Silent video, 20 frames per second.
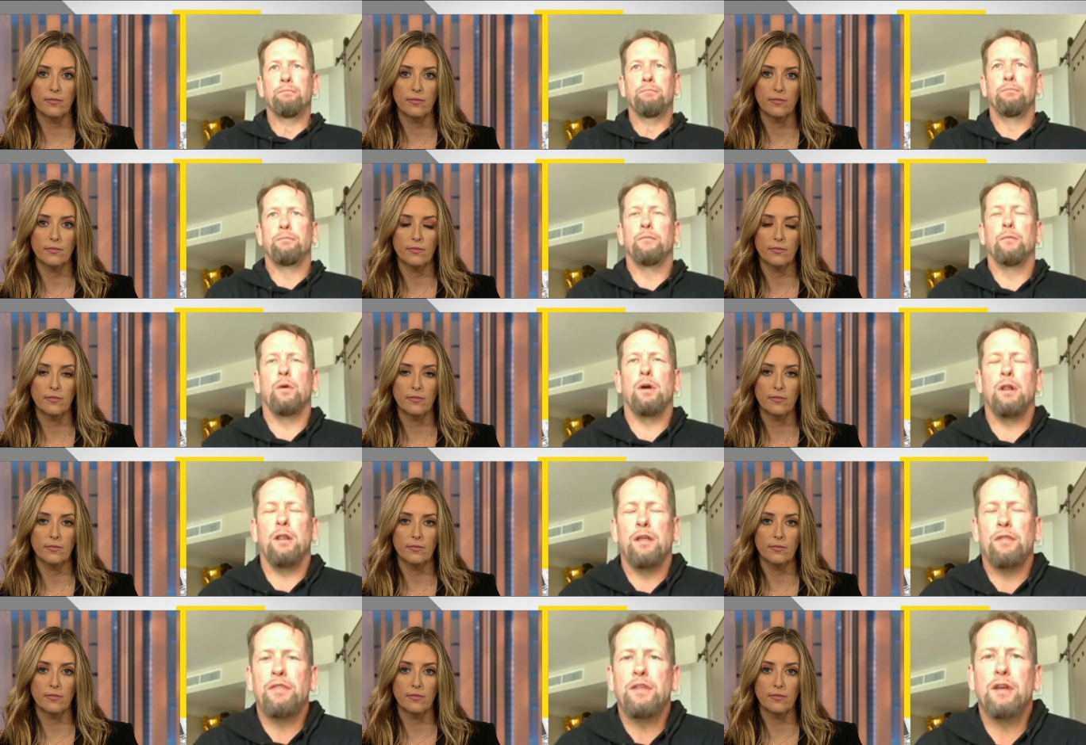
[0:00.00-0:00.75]
Speaker 1: Well,
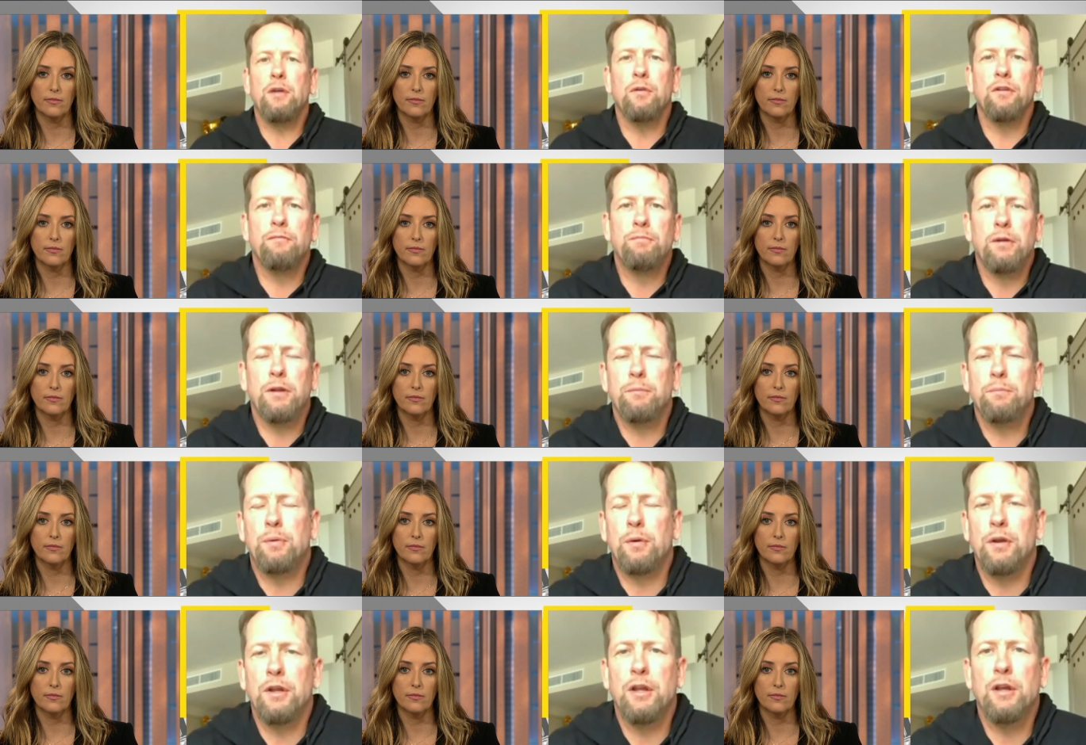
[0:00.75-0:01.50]
I think we've been
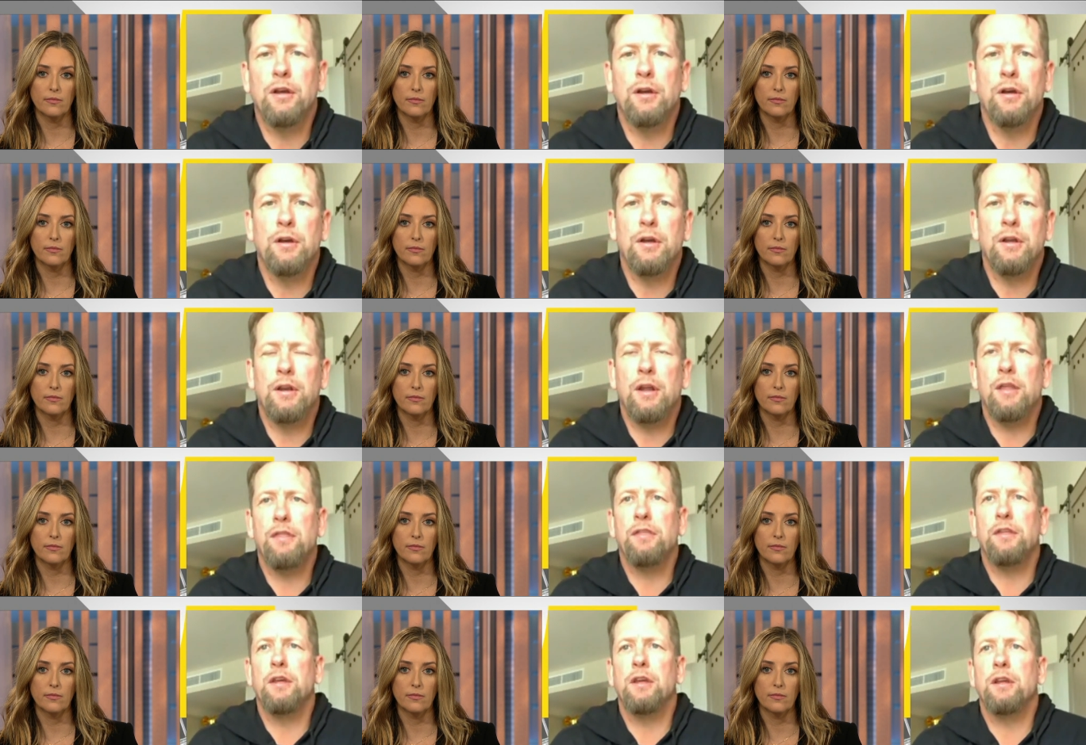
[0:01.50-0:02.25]
pretty good. I
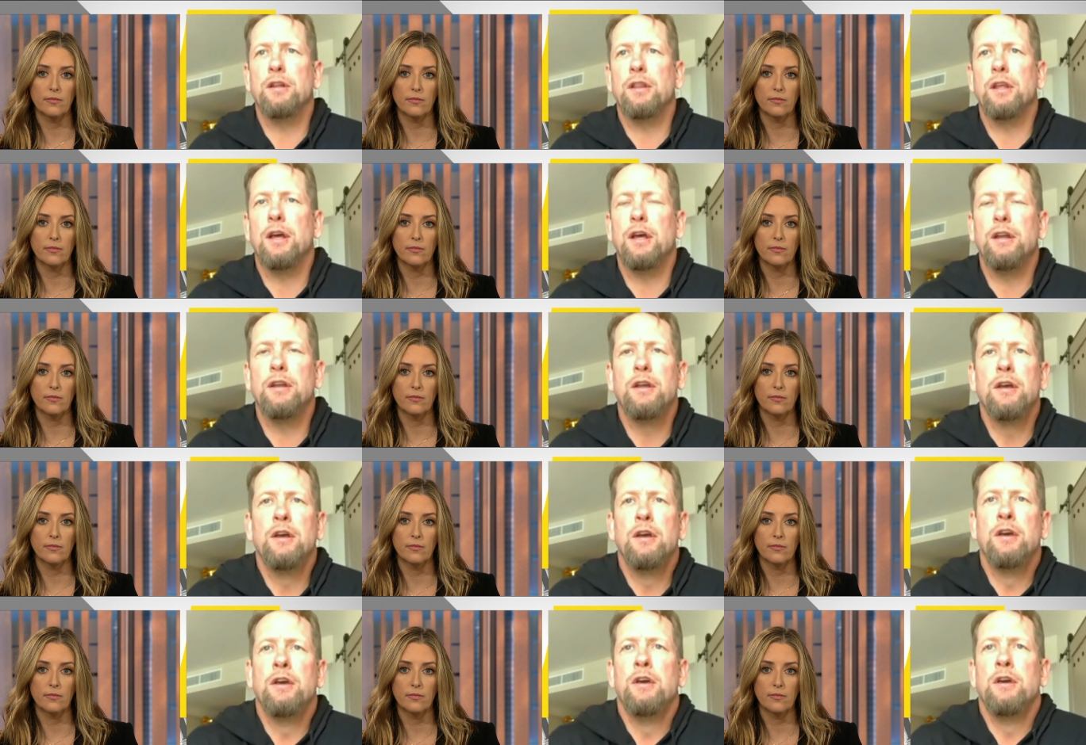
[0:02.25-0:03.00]
think that,
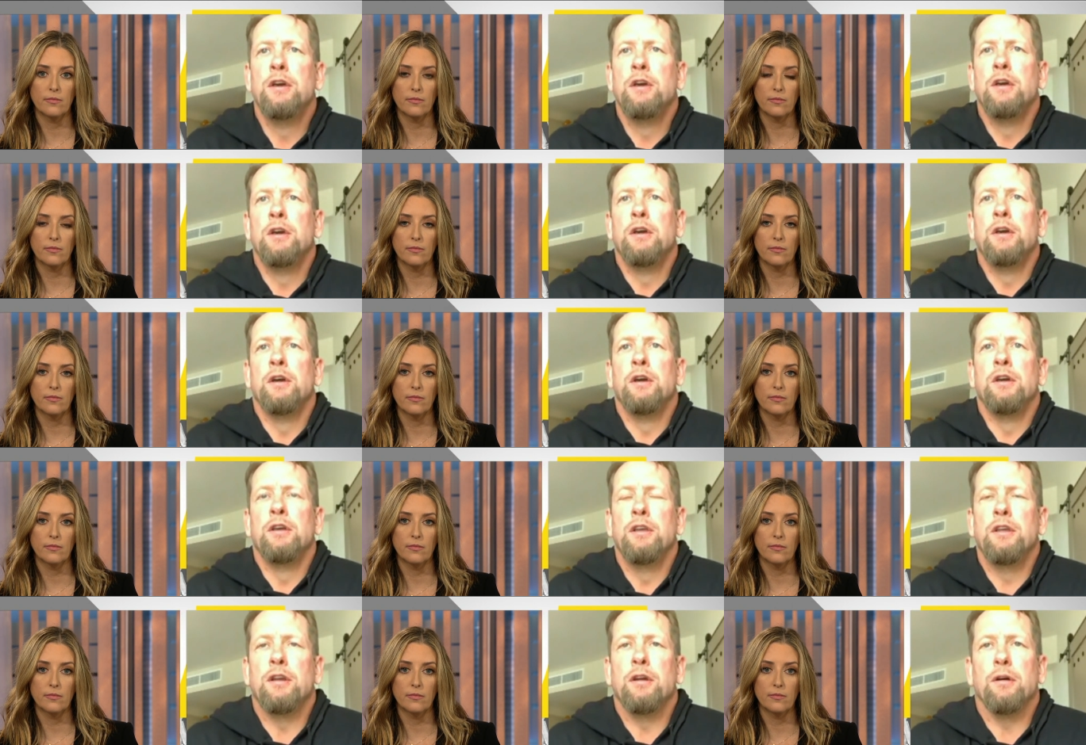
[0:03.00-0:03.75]

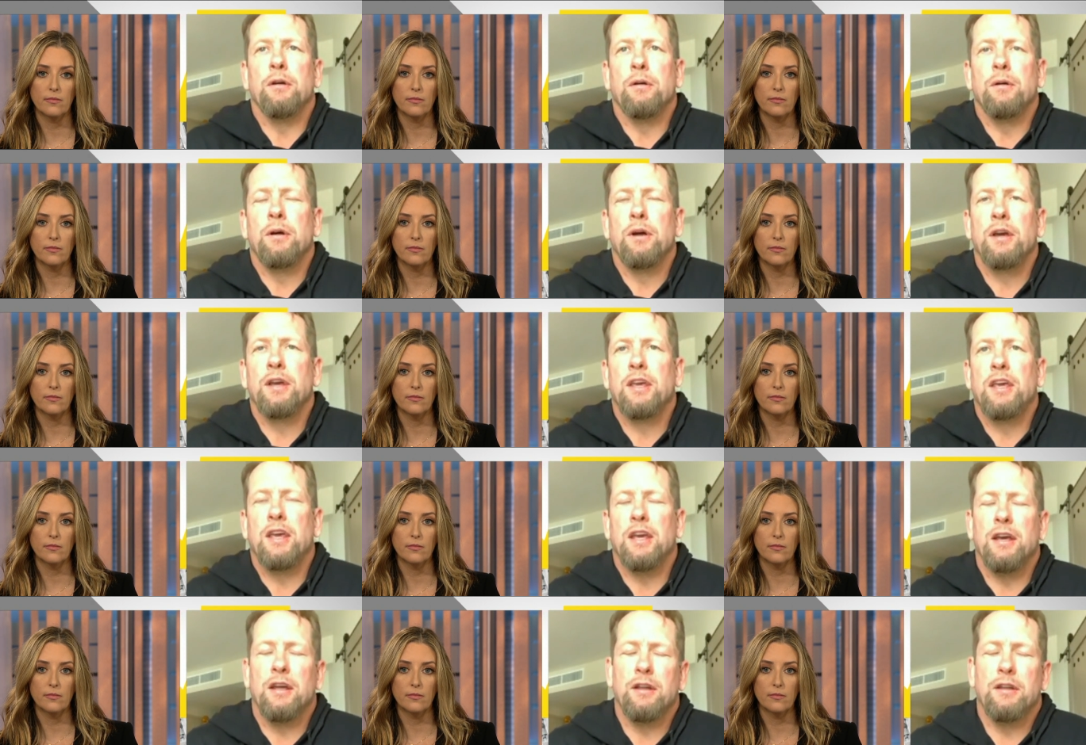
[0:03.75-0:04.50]
you know,
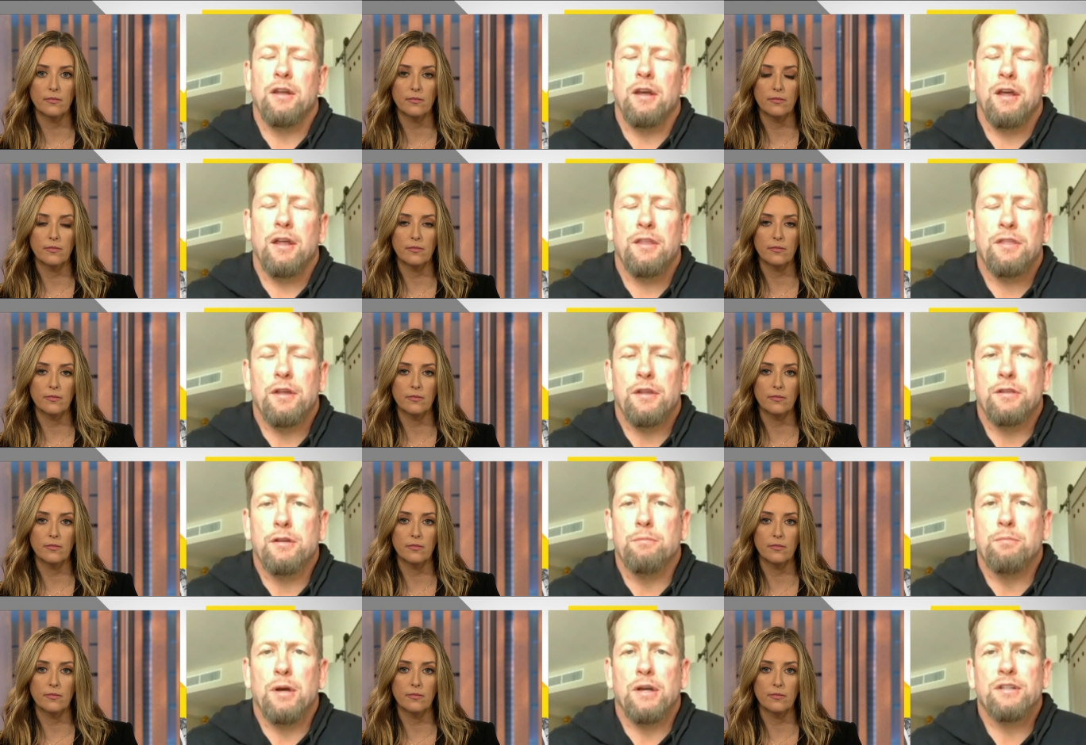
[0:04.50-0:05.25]
again, I thought
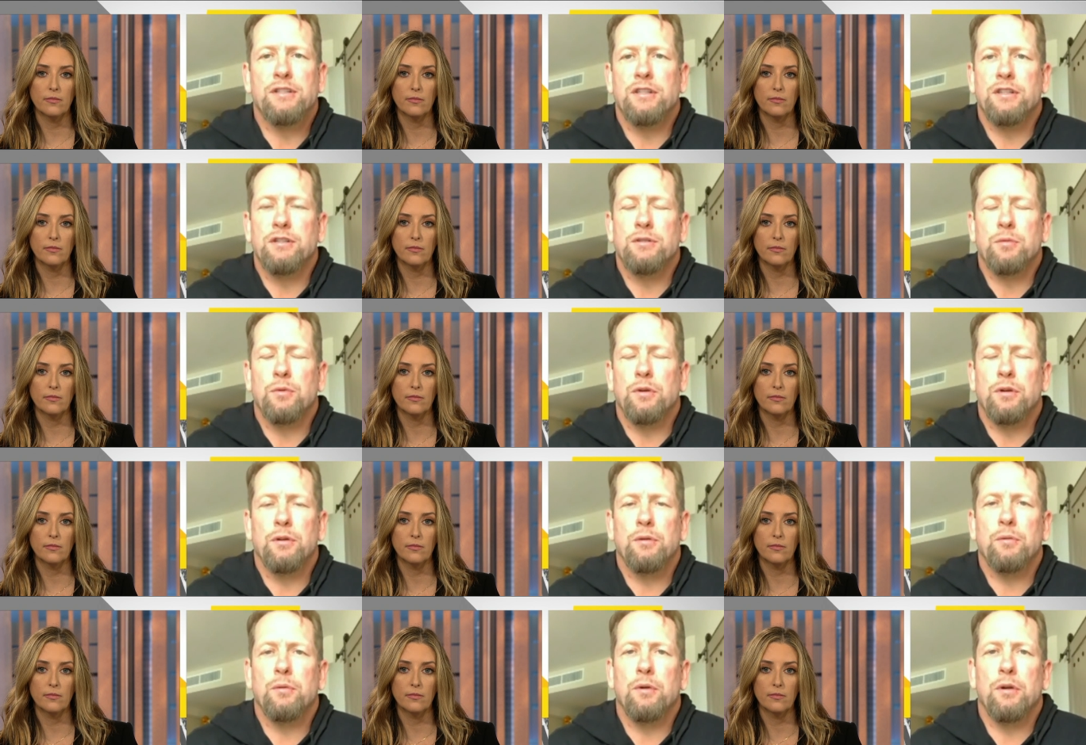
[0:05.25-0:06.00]
the buses
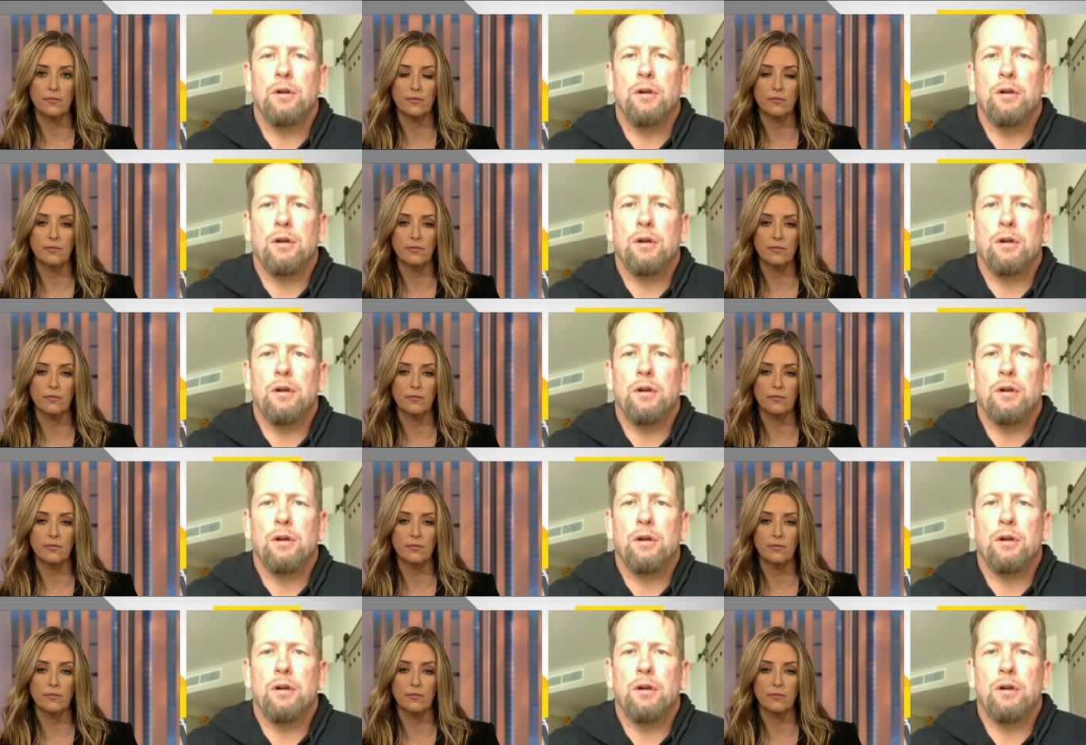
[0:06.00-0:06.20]
were, were